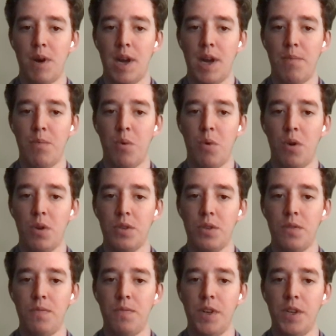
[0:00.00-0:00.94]
My app will
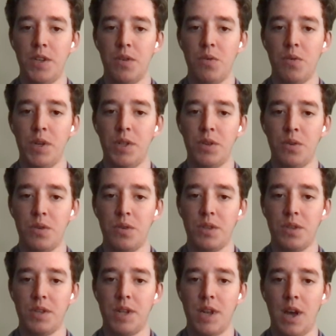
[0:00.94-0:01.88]
also feature
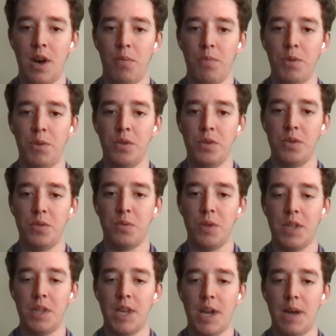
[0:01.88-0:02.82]
resources to help users
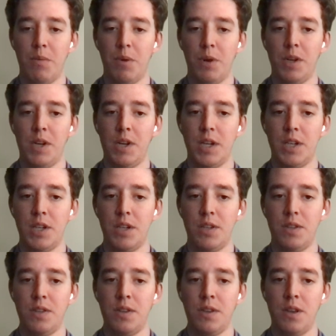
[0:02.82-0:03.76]
with gambling
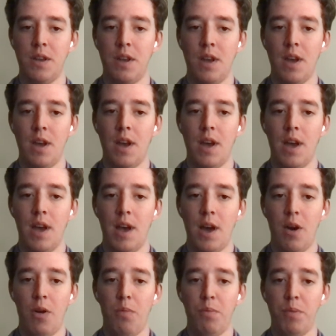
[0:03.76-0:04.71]
addictions
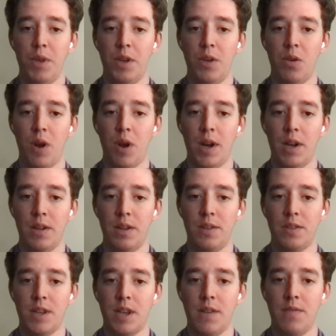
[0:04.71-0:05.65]
help me create a
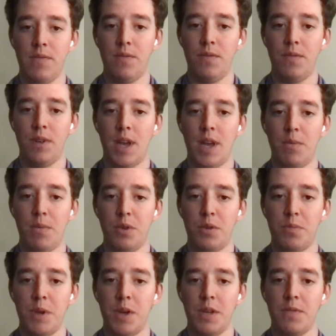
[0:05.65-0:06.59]
safe gambling
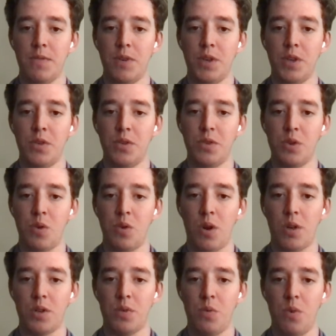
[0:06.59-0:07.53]
space for users
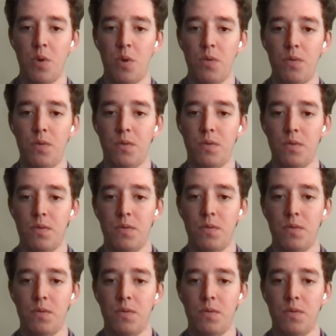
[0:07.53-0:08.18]
across the world.